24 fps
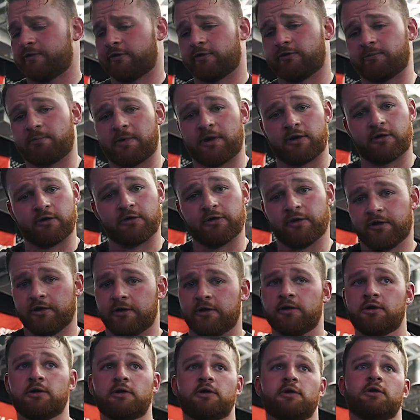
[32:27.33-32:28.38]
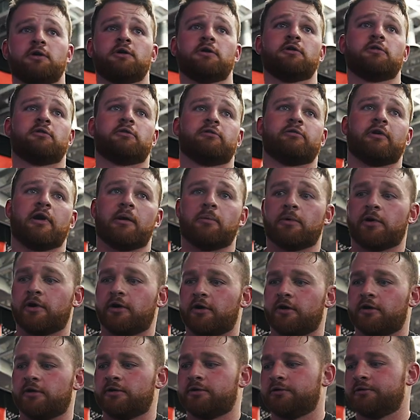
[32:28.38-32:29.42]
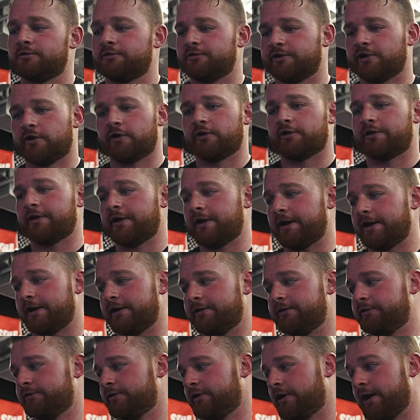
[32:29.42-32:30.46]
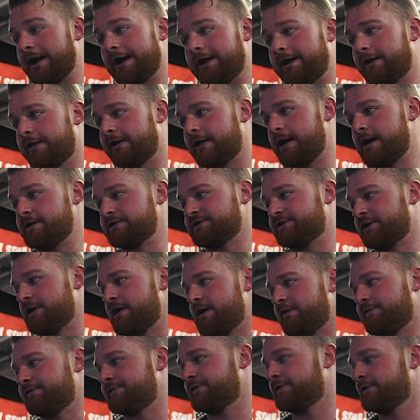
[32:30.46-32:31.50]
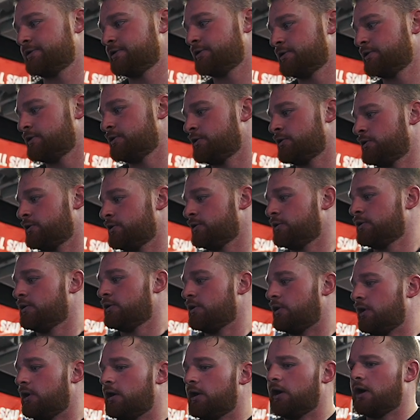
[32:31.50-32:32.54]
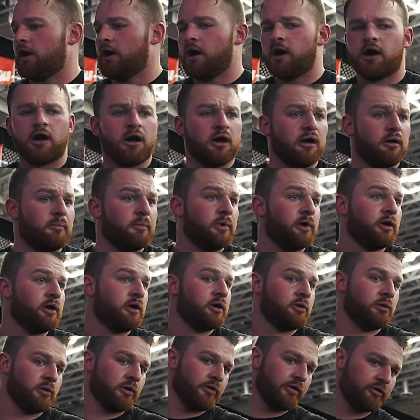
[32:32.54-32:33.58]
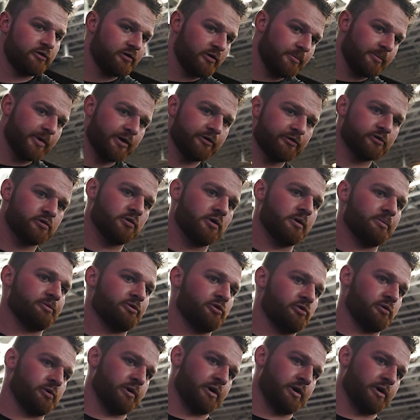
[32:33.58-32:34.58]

feels better than rubber, urethane, or any of that stuff. What do the dumbbells go up to